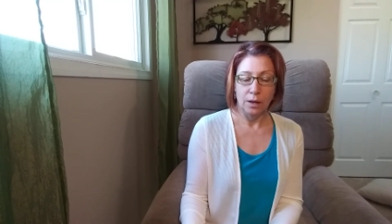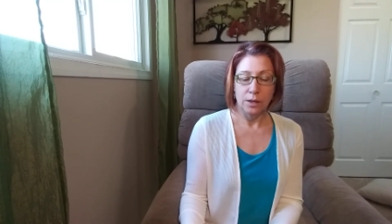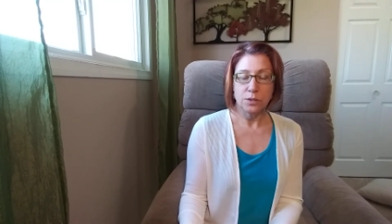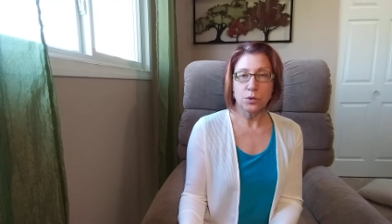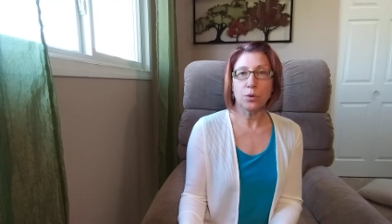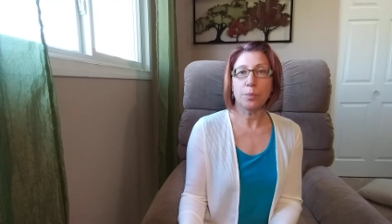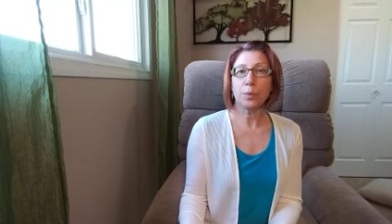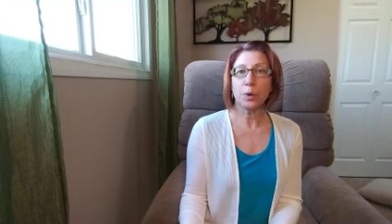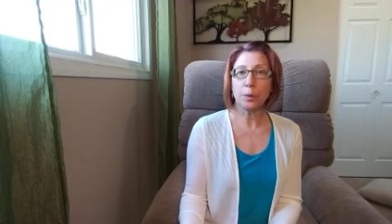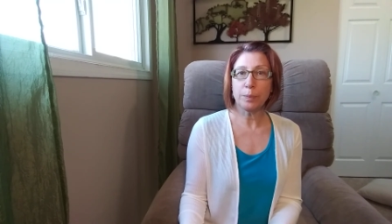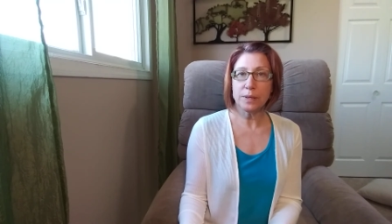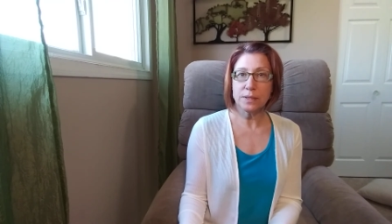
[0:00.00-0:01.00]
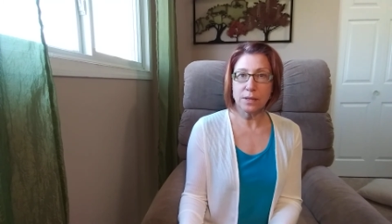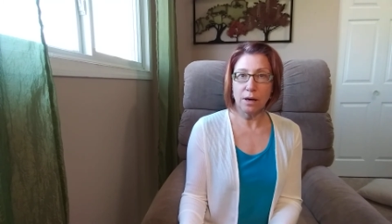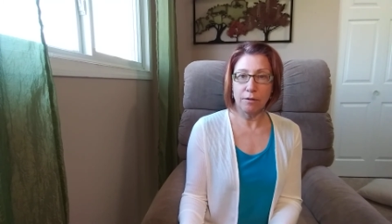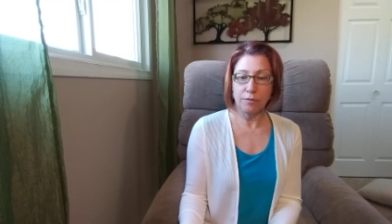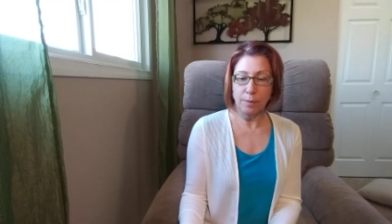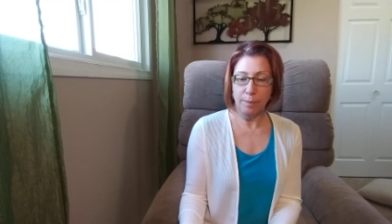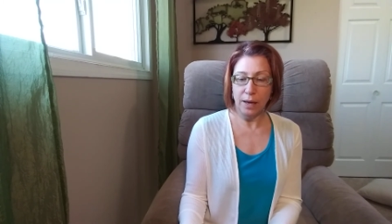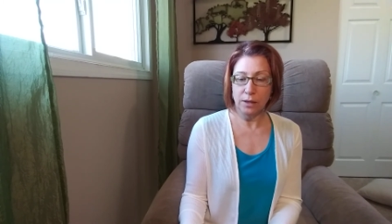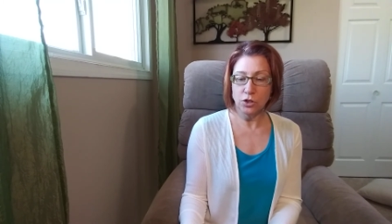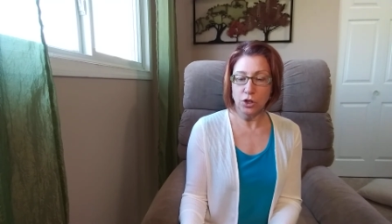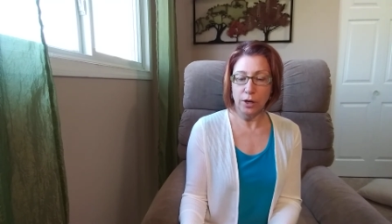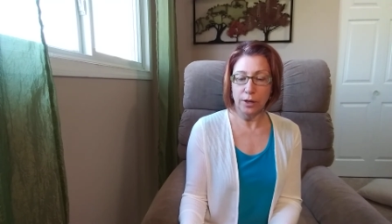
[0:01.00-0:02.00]
So, the purpose of the man
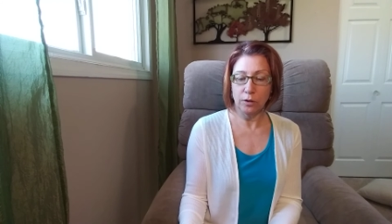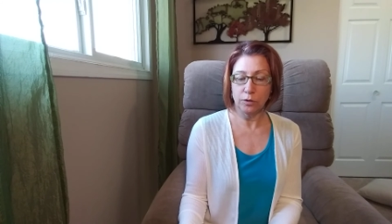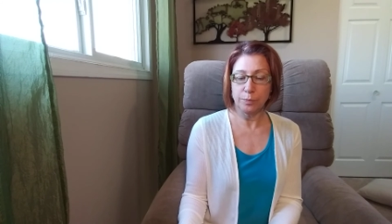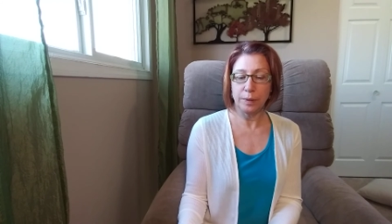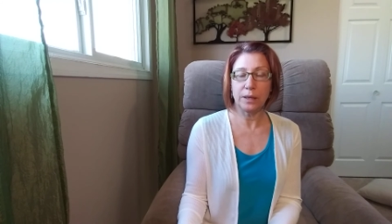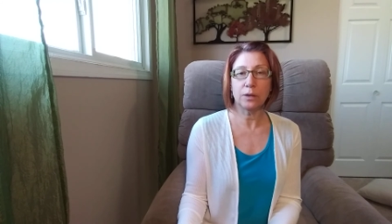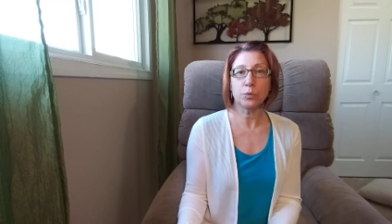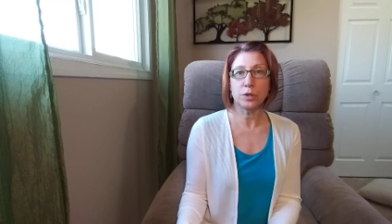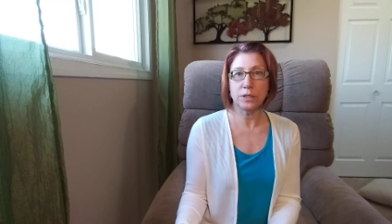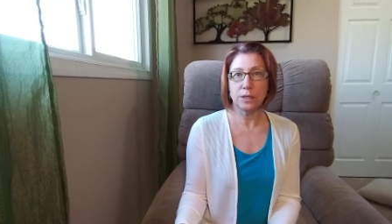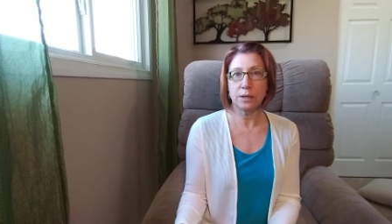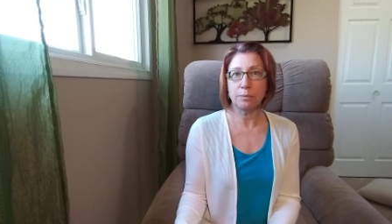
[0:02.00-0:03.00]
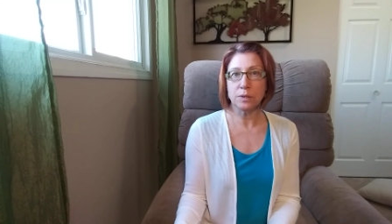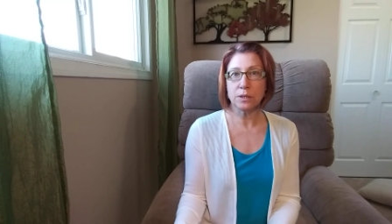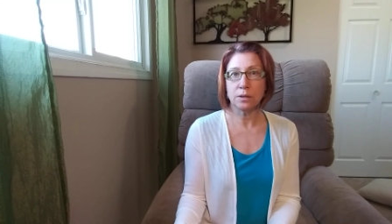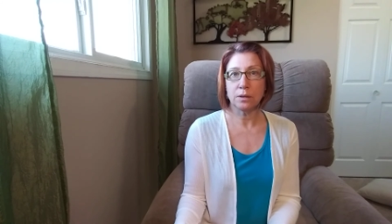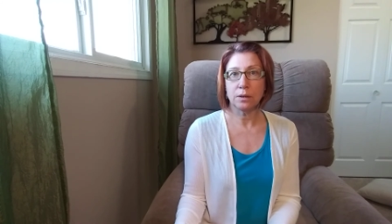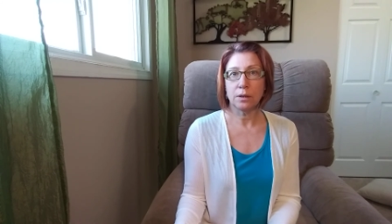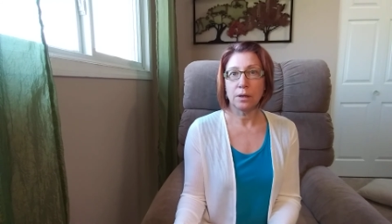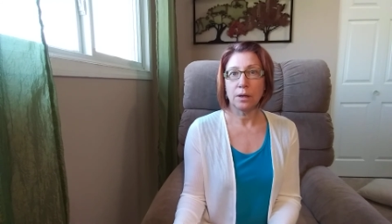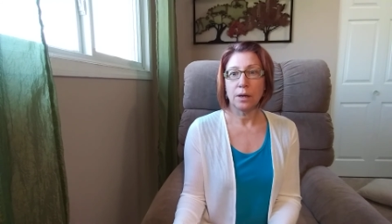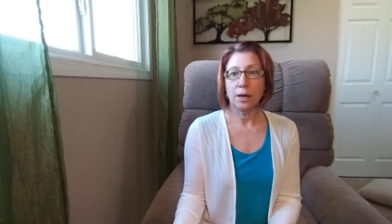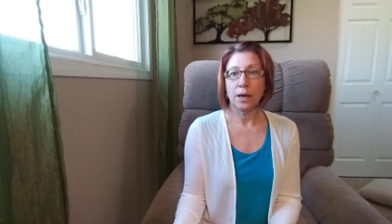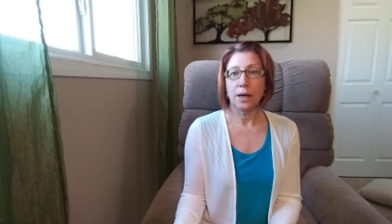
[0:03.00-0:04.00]
child being redeemed
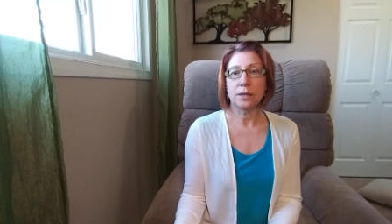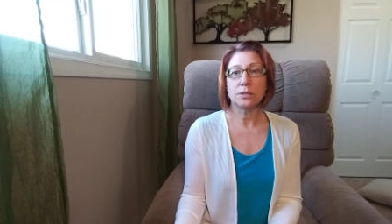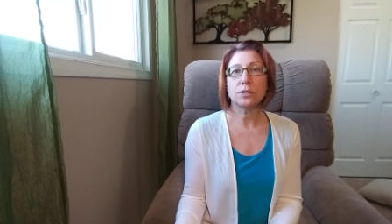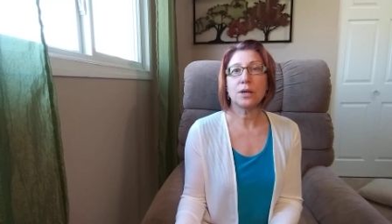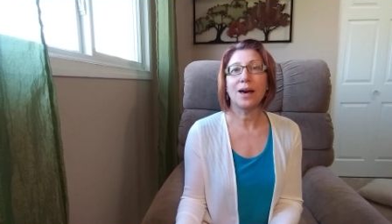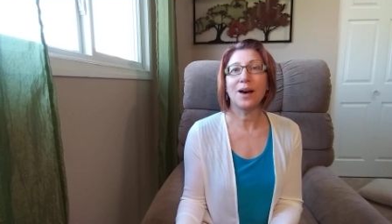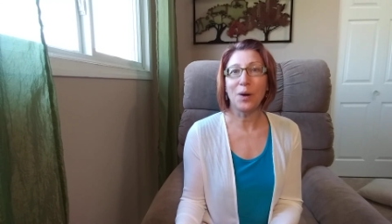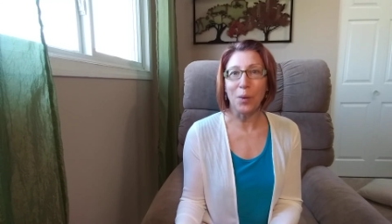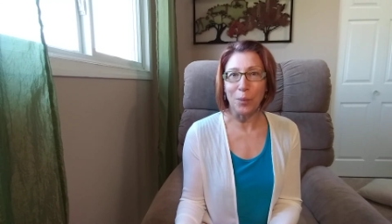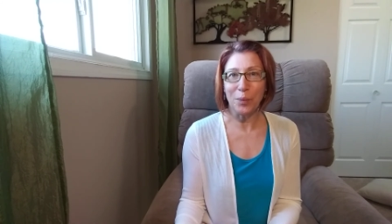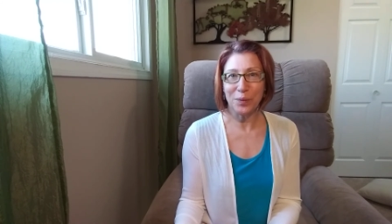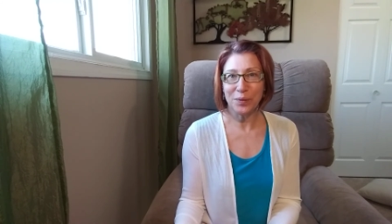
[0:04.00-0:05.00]
is to help